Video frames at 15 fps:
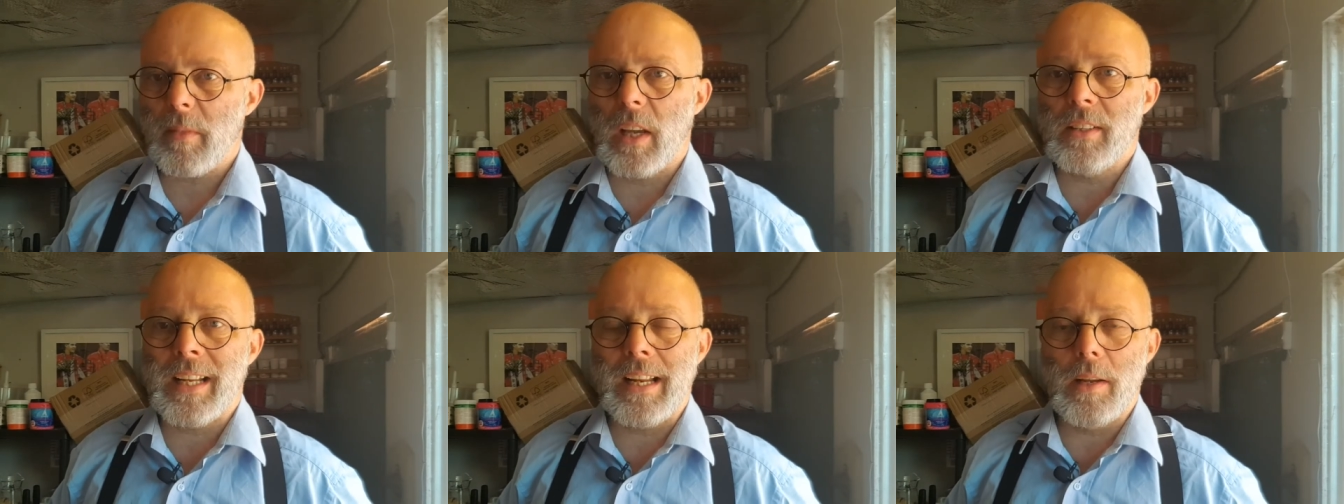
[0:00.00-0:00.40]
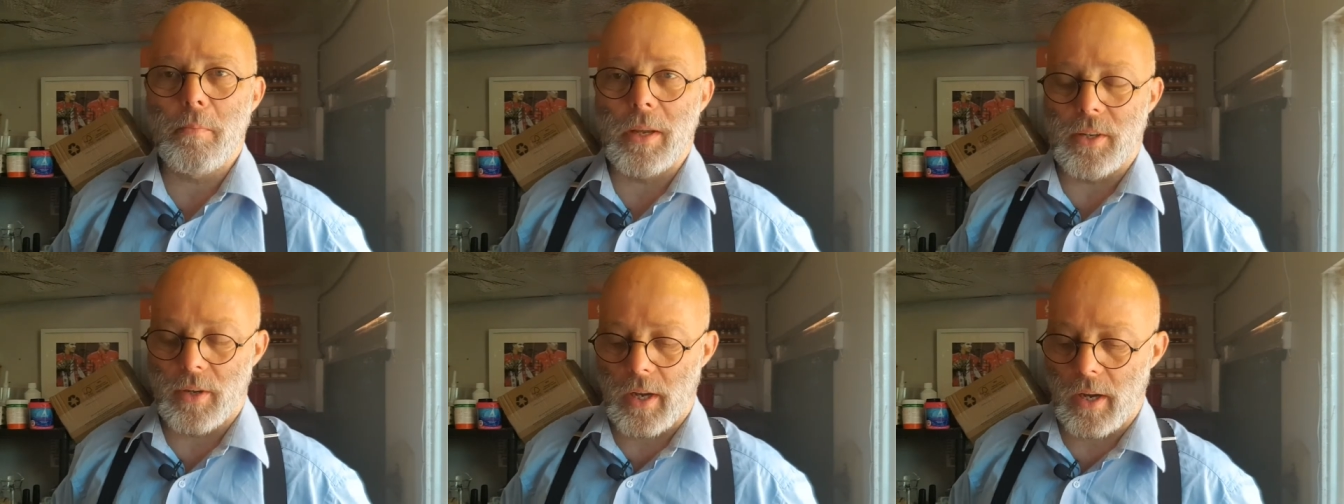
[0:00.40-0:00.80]
slightly
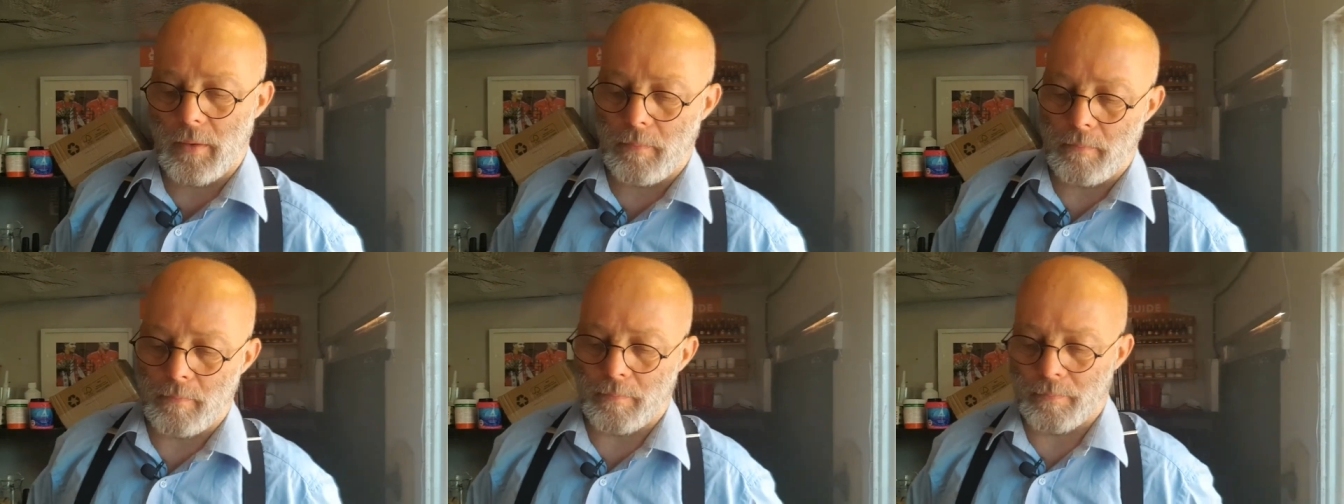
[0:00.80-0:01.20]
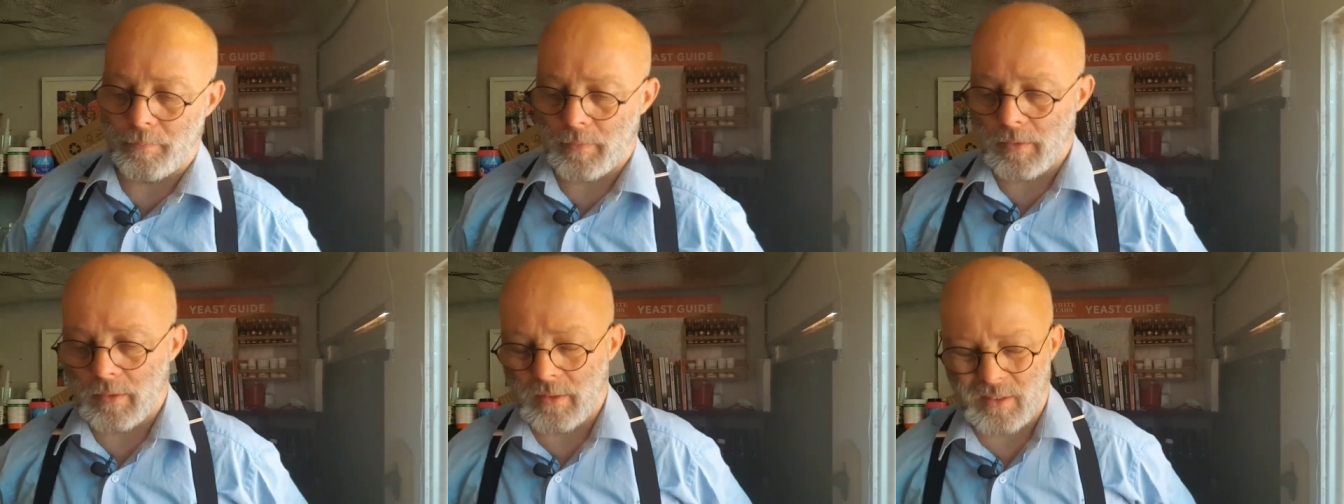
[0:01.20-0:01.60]
bitter,
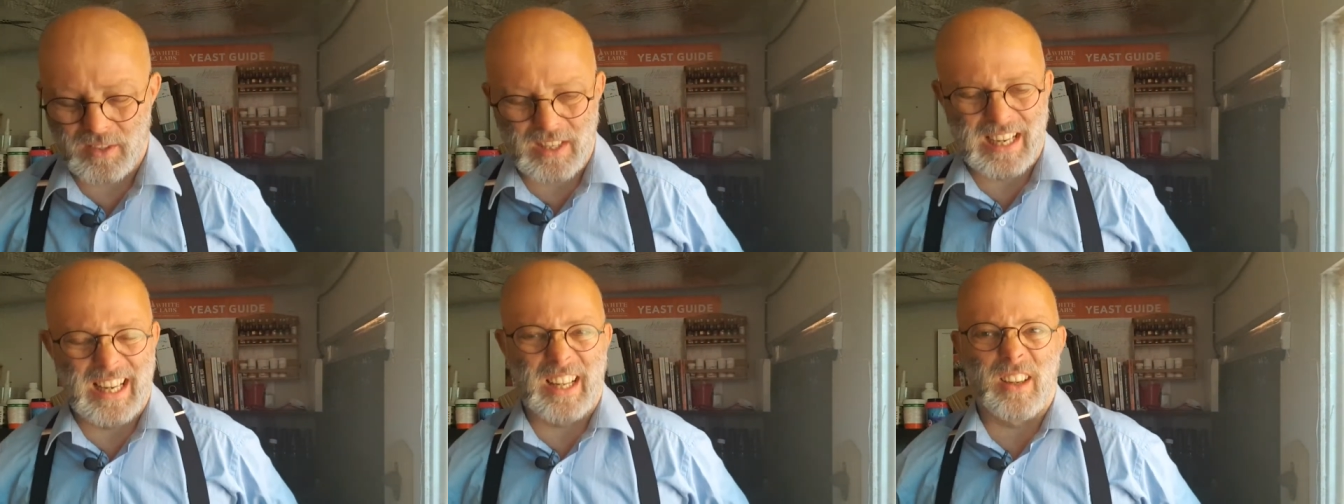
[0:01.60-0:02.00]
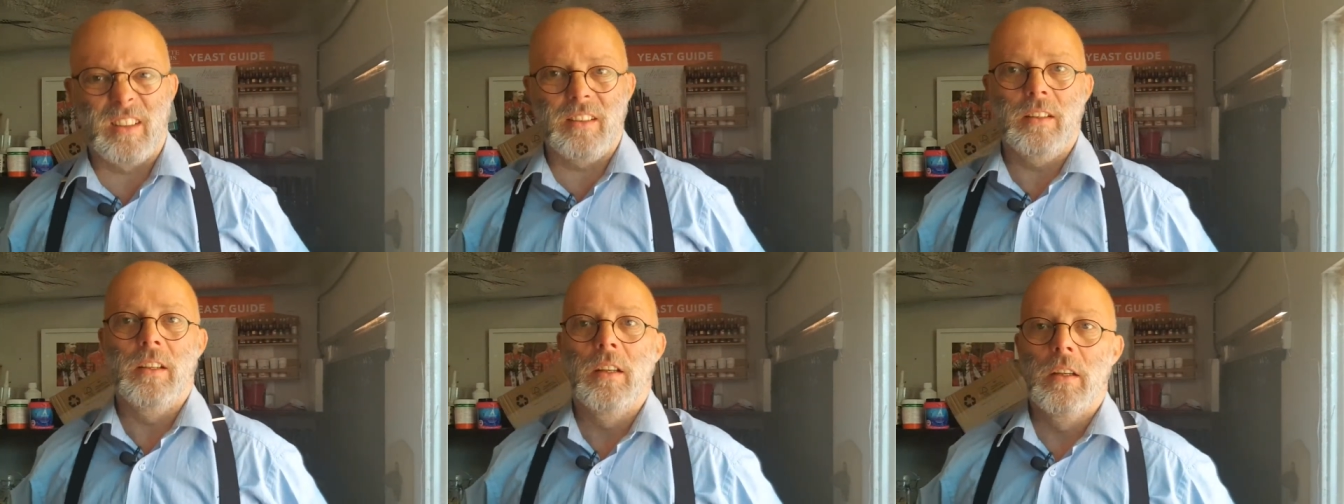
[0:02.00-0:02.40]
just a
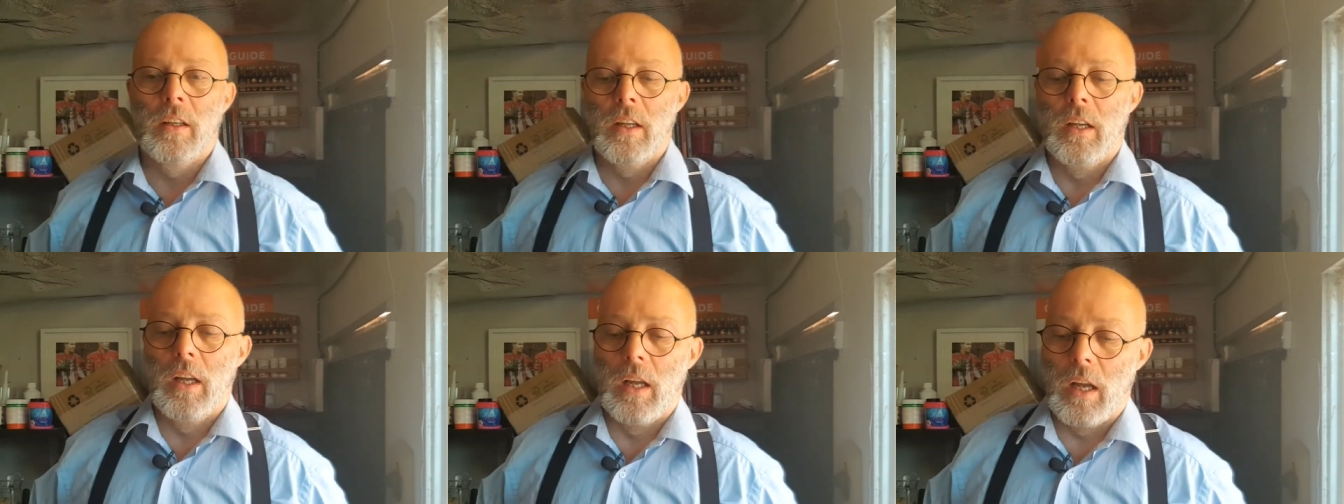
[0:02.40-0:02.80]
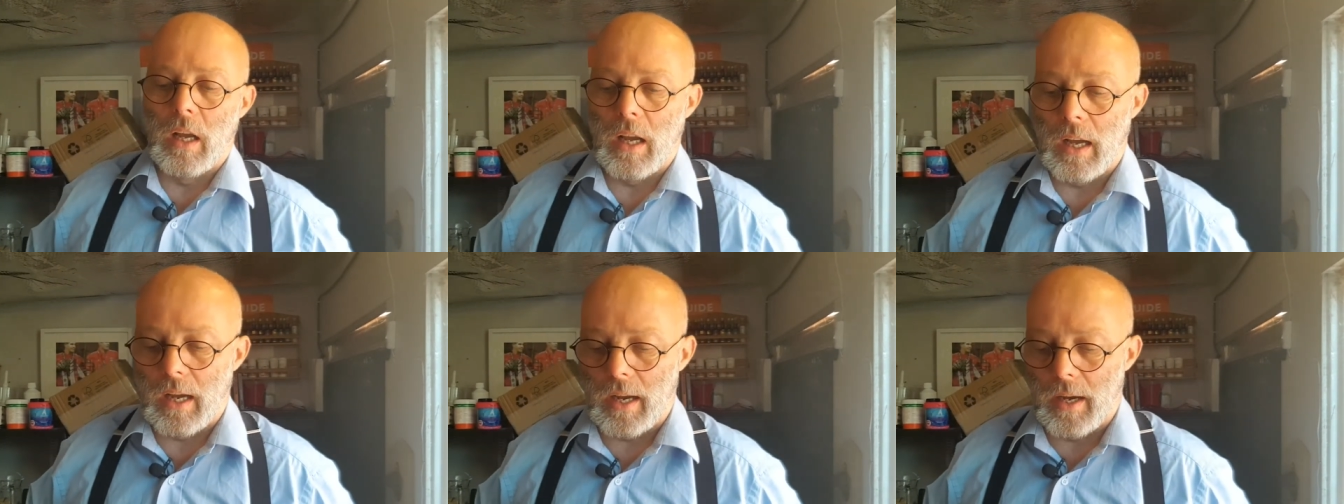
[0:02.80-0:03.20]
little.
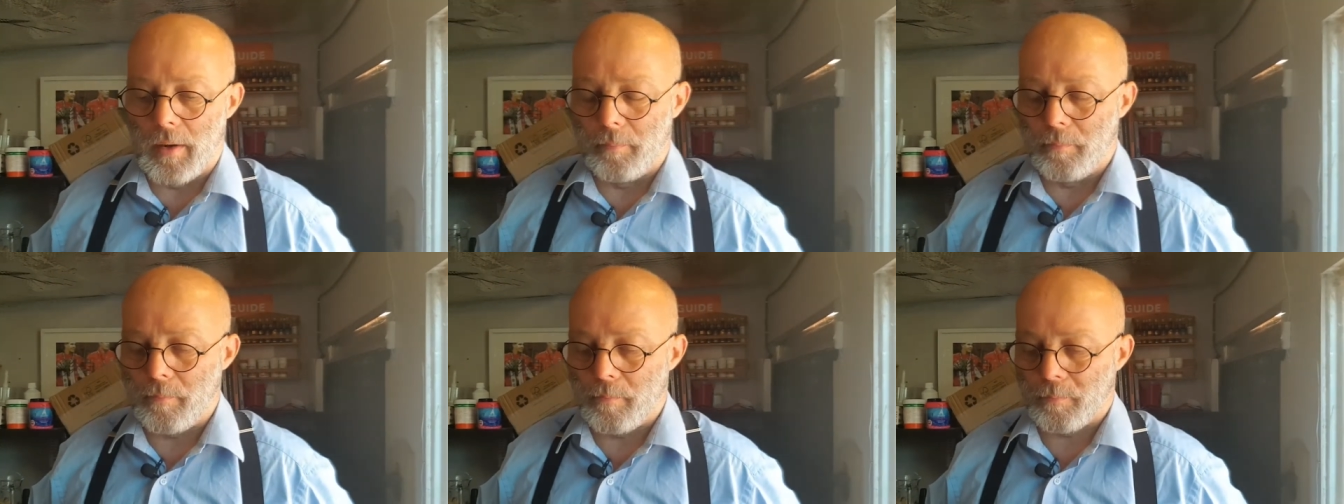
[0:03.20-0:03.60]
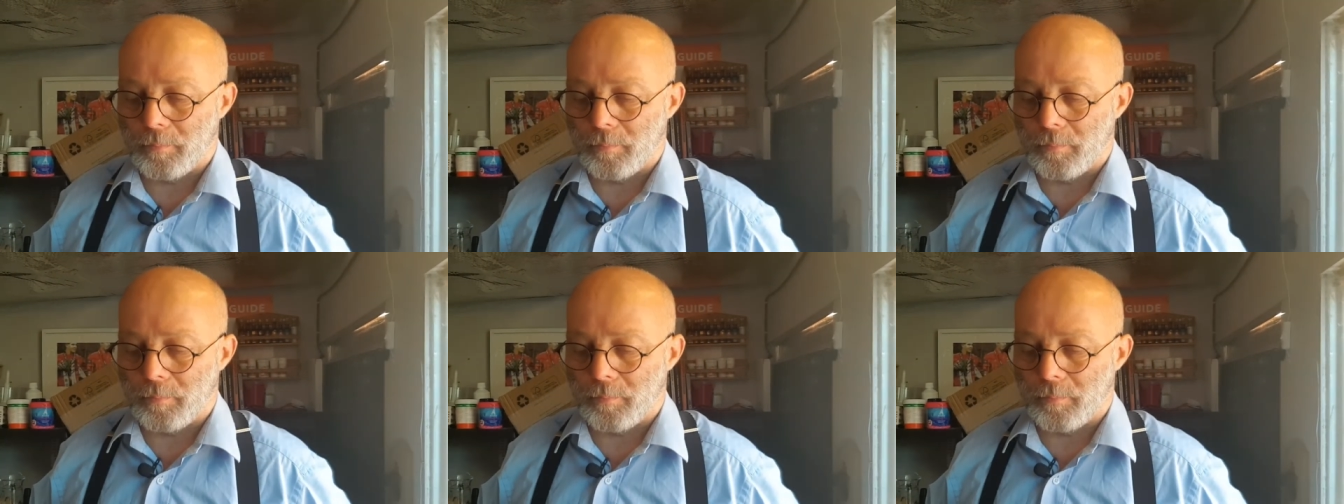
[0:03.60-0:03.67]
Um,